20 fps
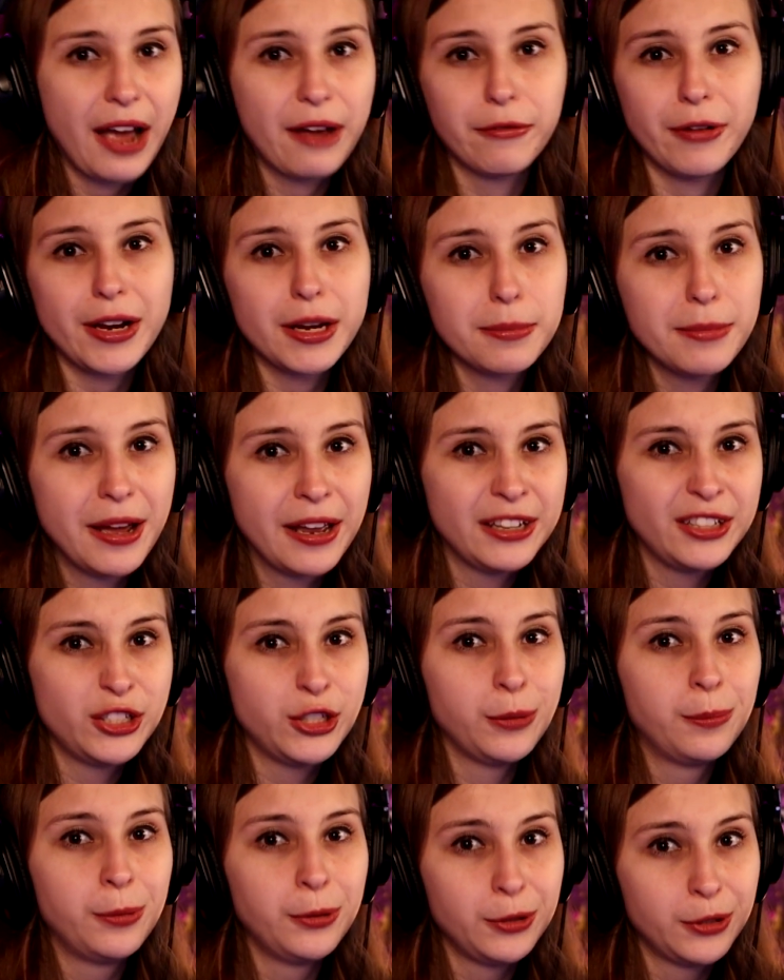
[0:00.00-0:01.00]
I recommend
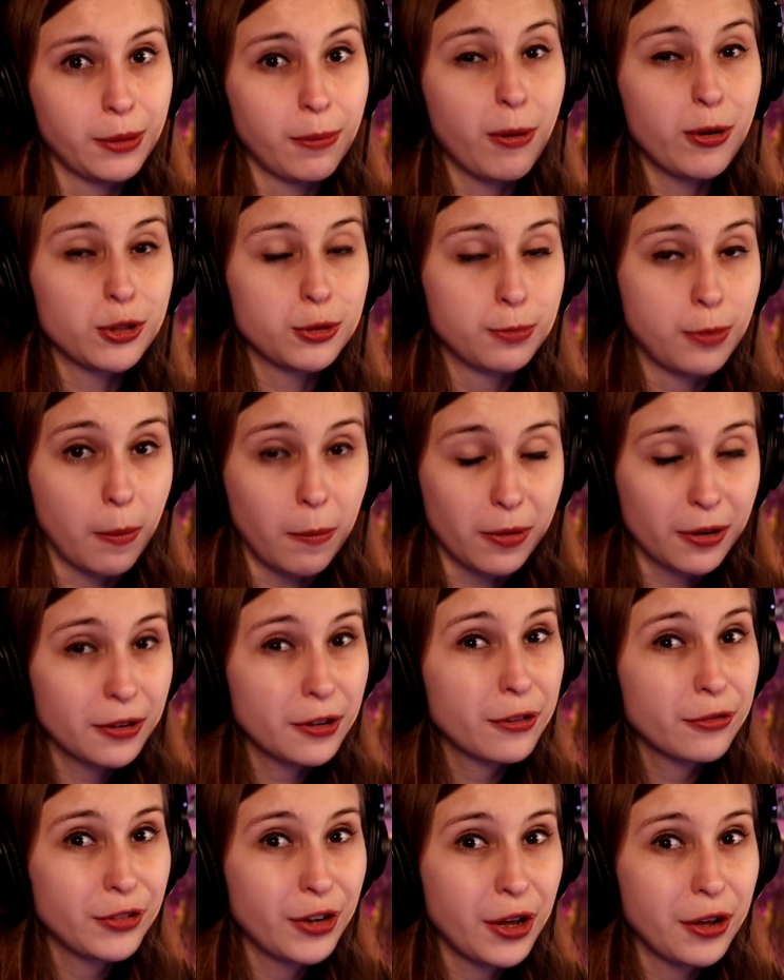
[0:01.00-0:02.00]
you put the most
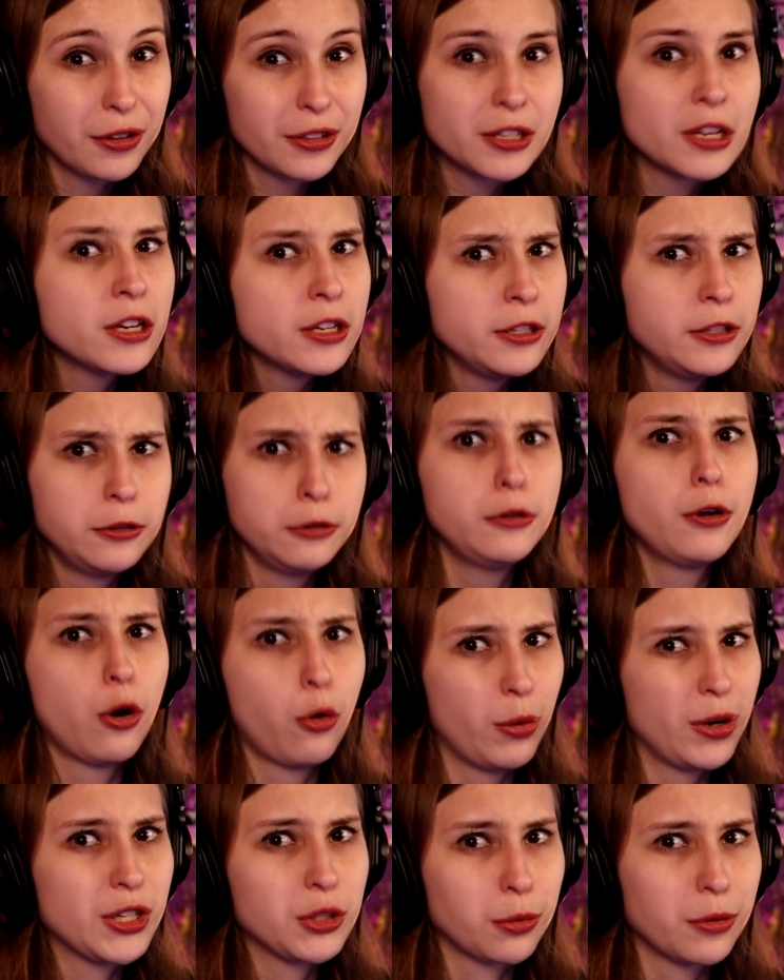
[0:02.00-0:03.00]
popular of those, you know
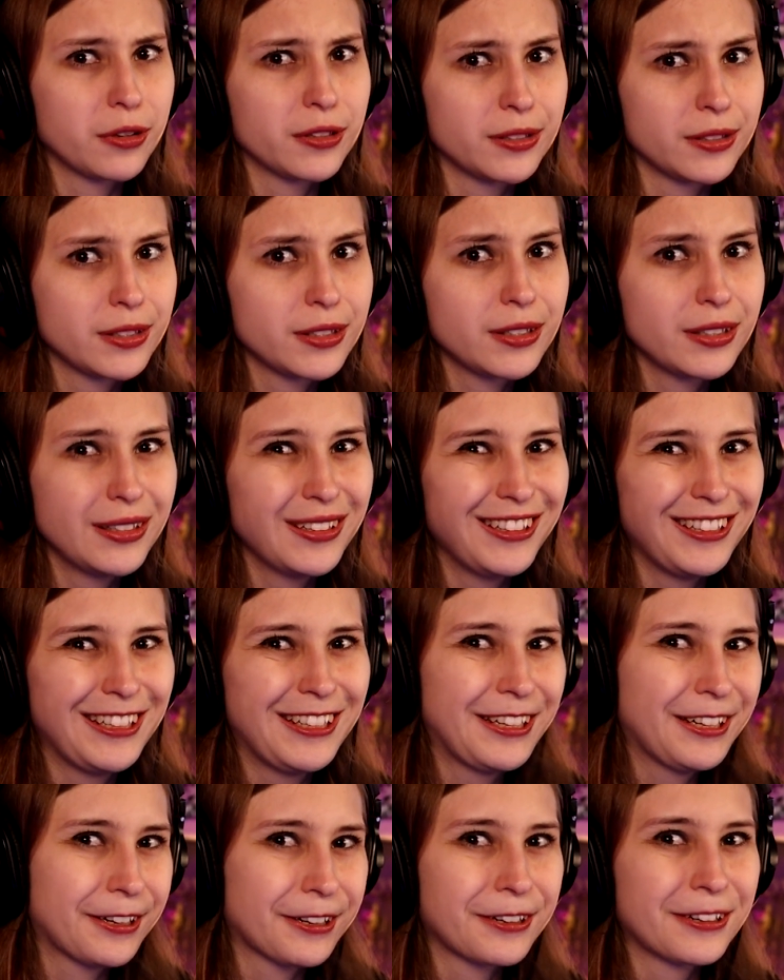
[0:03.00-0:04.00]
which ones,
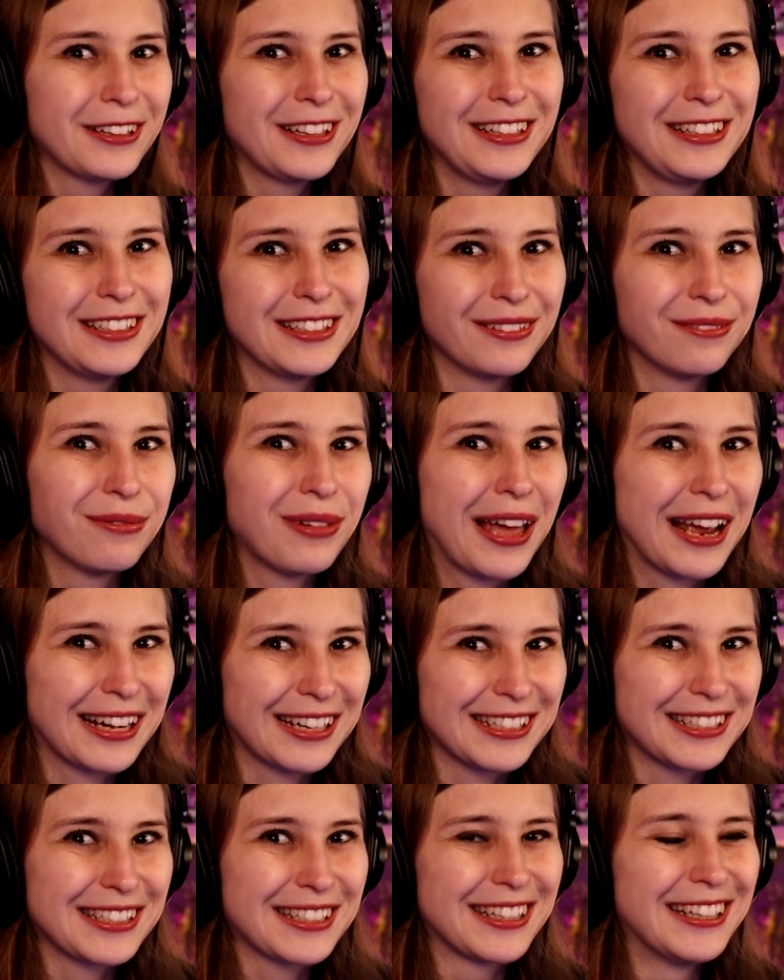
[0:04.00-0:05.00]
here in the
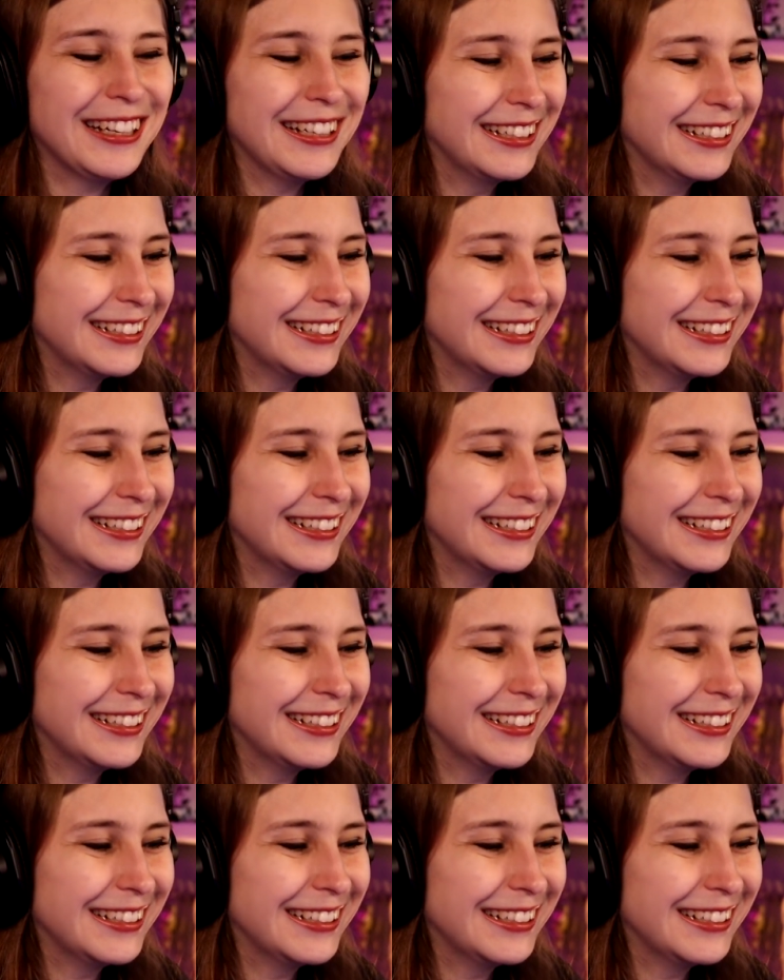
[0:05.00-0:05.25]
blacklist.